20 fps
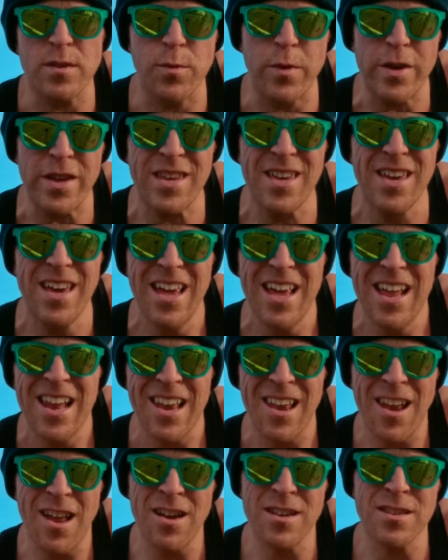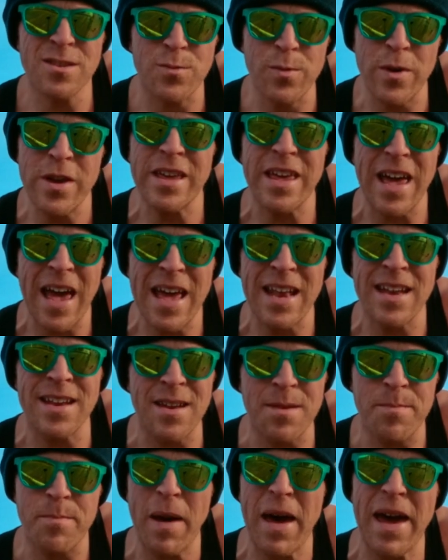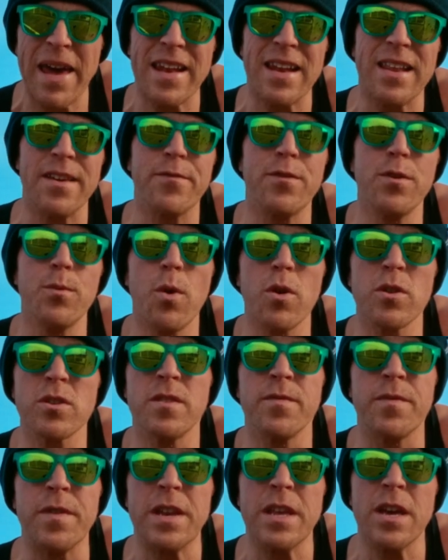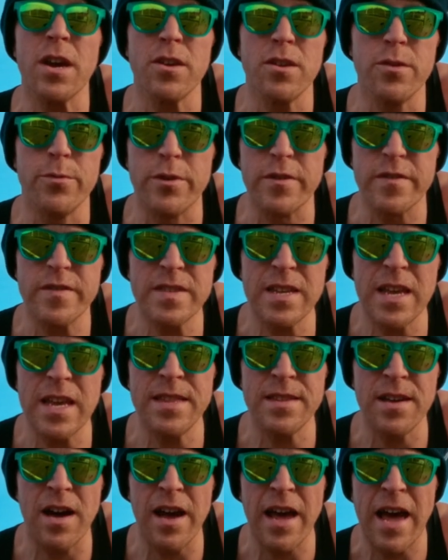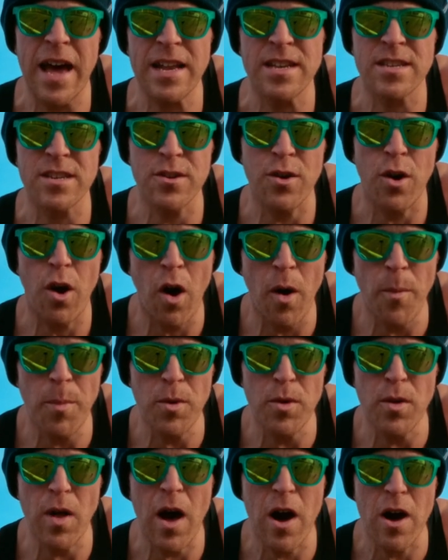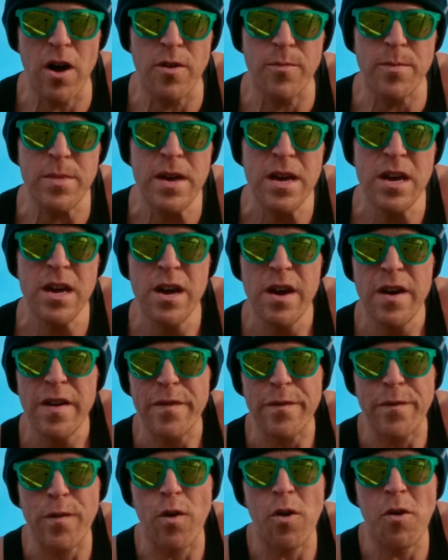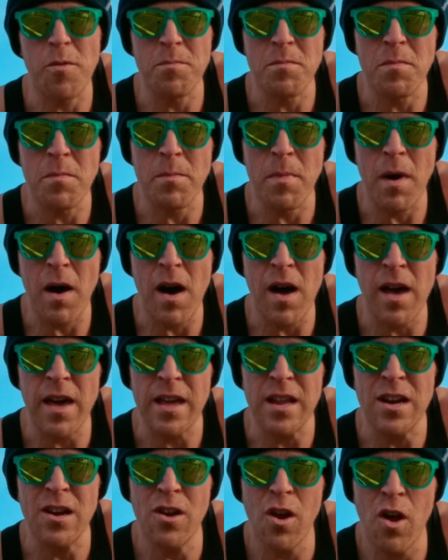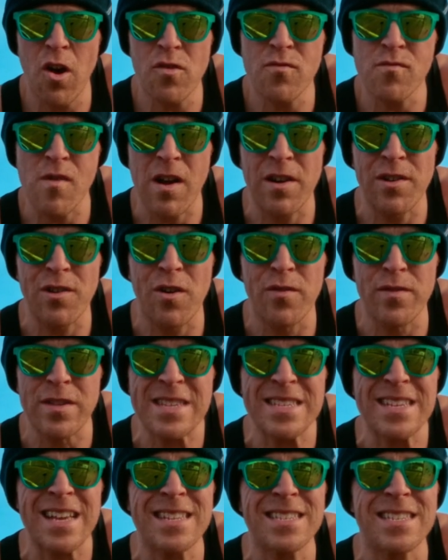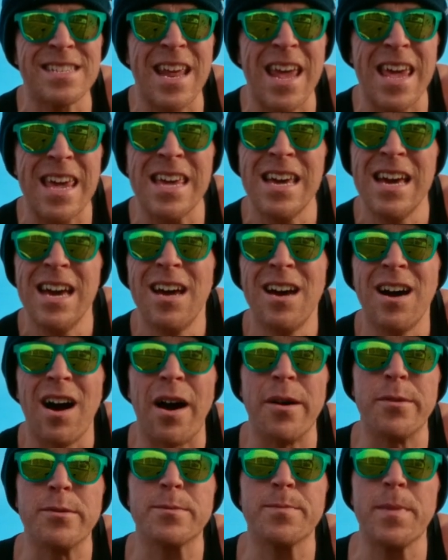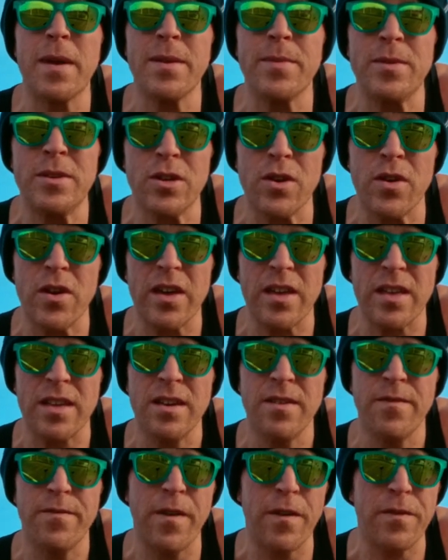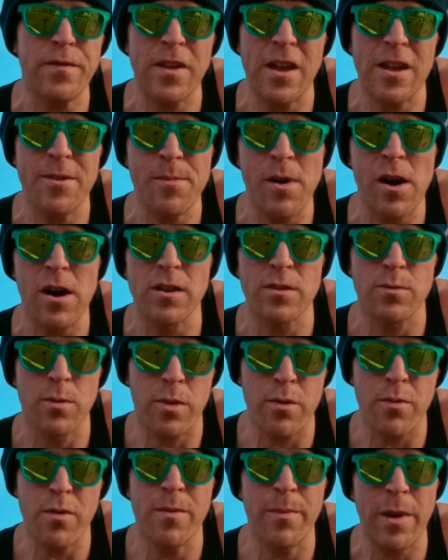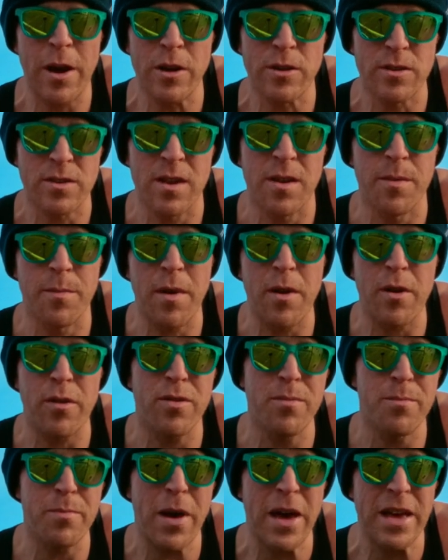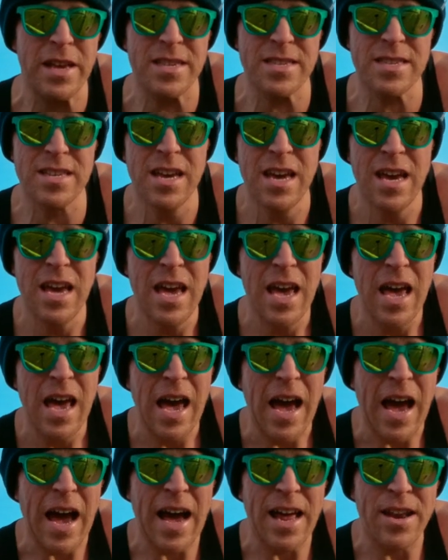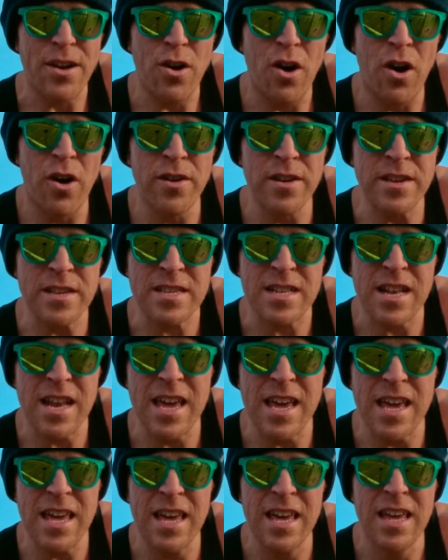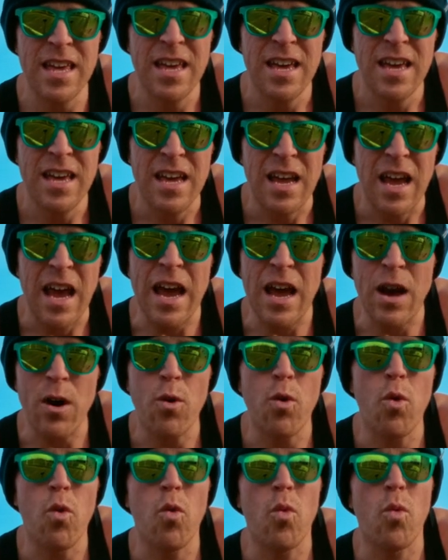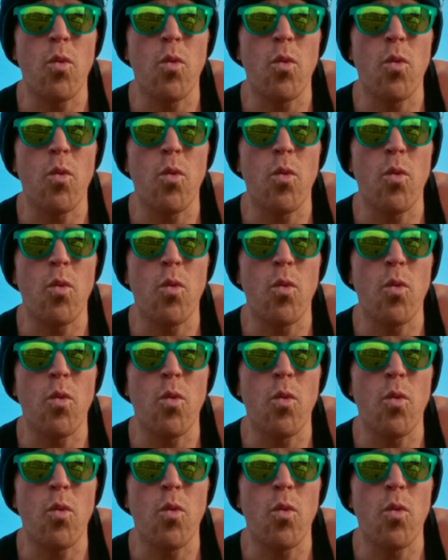week. Last week ended badly. If you watched the video, you would have seen that I had to hobble home from my long run on the Saturday. I was meant to be doing 15 miles with 3 miles at marathon pace, and honestly, it all